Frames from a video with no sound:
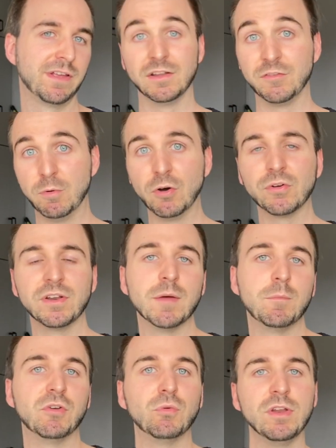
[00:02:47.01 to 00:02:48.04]
It's broken
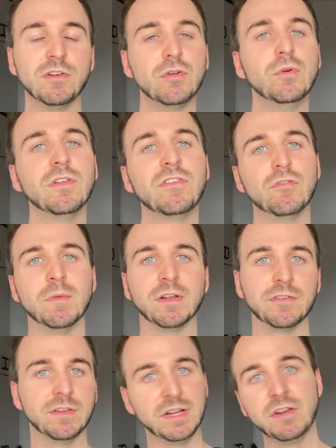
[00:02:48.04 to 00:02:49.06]
up between two
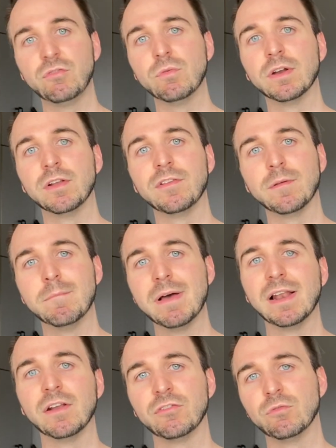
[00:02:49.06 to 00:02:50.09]
instruments and each one is
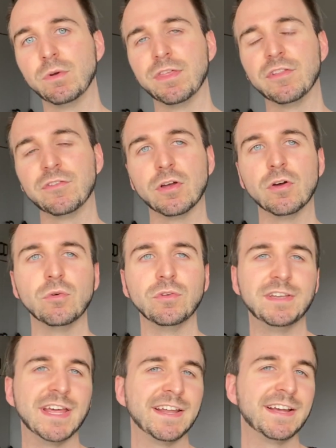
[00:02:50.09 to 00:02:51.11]
embellished with its
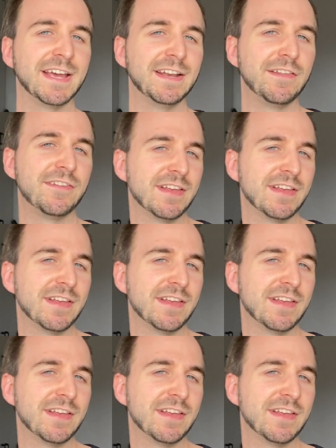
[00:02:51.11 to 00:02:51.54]
own dedicated